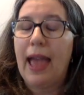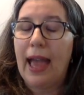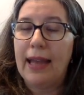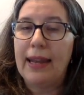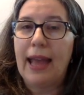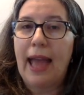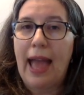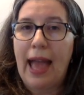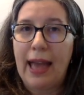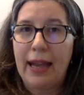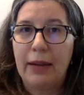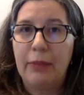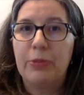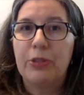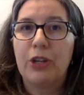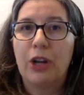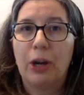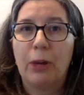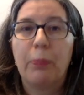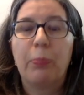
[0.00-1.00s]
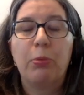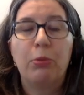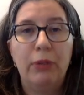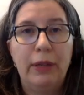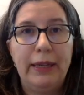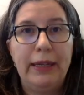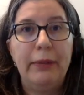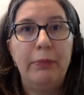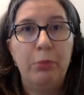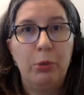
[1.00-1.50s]
And atoms are
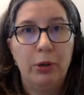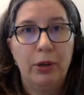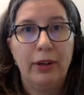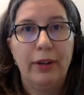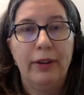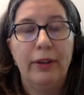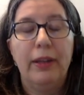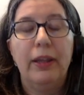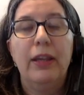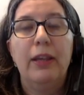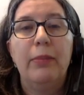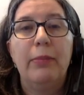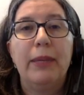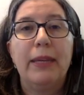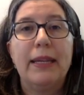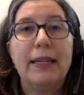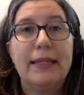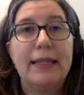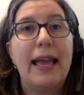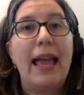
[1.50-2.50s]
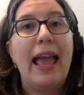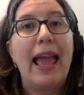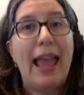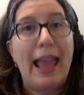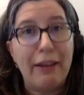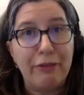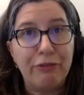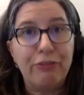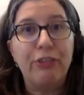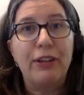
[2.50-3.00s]
pretty important because
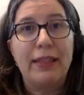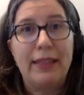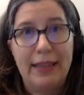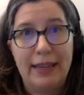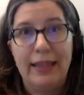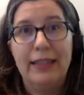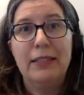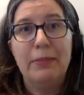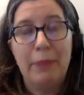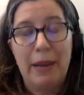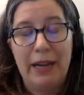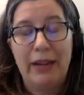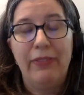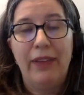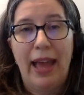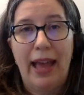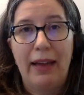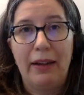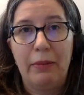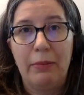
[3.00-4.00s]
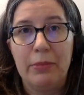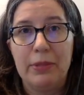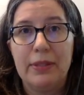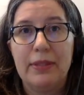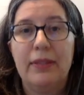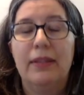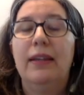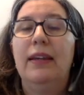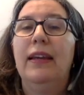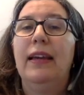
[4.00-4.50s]
everything is made of
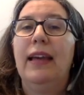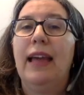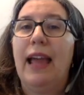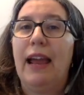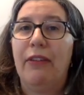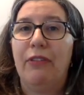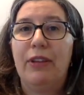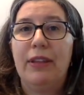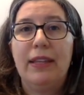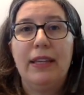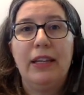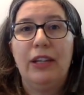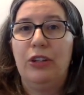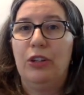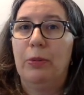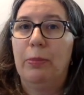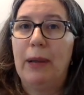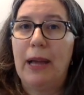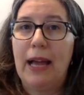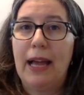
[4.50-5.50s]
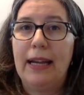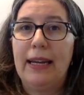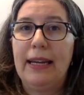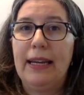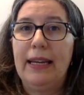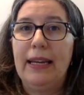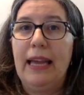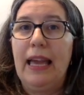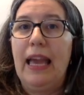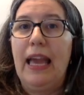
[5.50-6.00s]
atoms. Everything in your
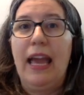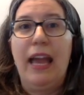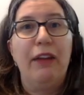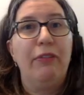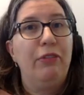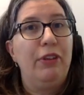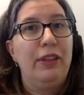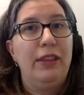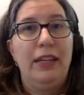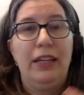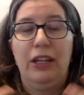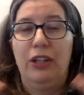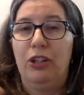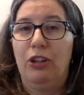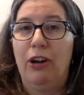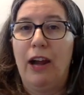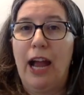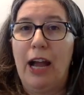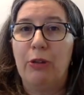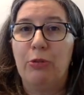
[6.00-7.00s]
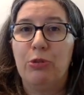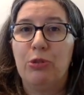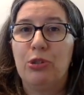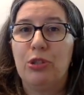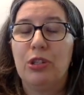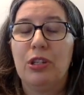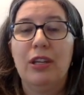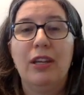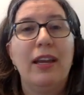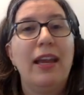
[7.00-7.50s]
body, everything in your
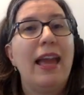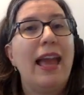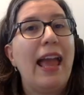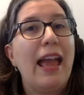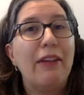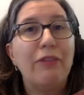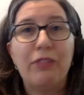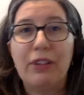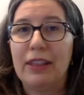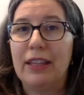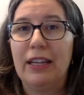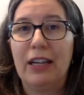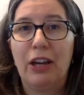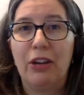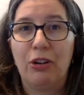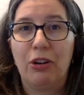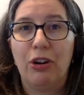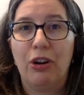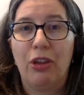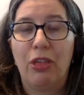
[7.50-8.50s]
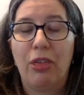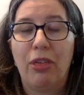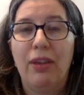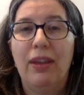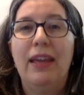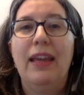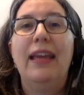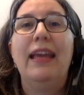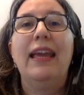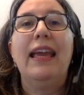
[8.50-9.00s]
house, everything on Earth,
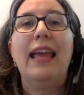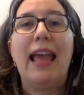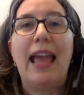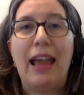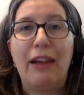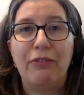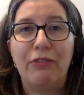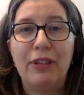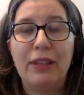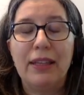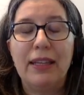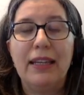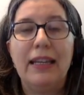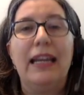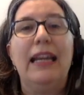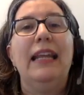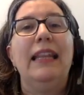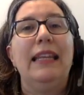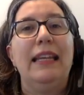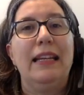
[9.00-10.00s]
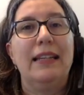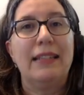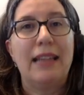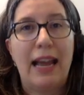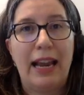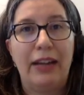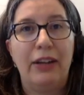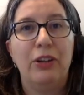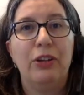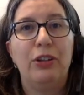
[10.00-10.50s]
everything in the
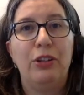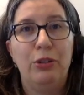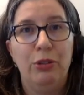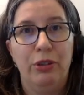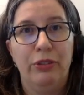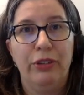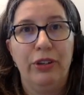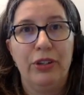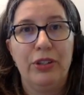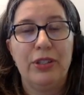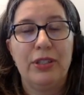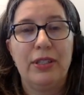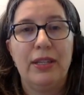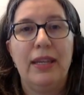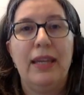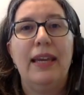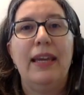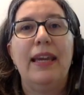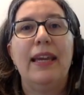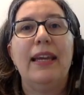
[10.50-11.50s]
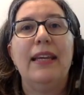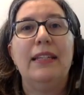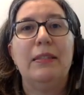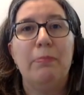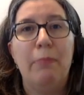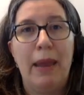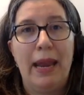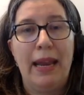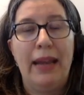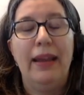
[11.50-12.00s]
entire universe is
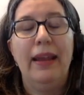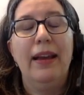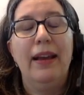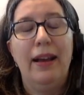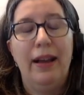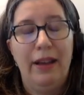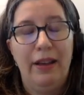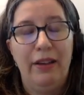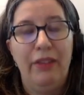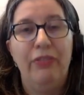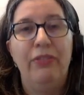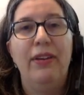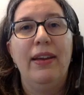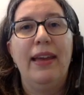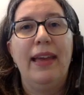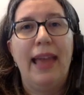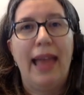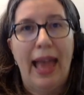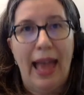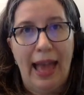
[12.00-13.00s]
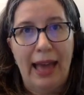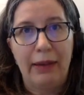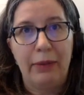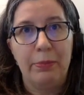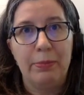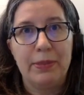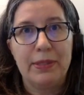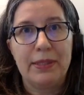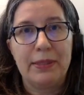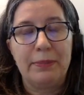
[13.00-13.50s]
made of
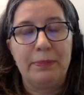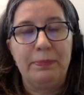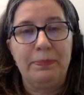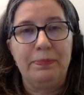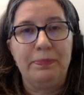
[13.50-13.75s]
atoms.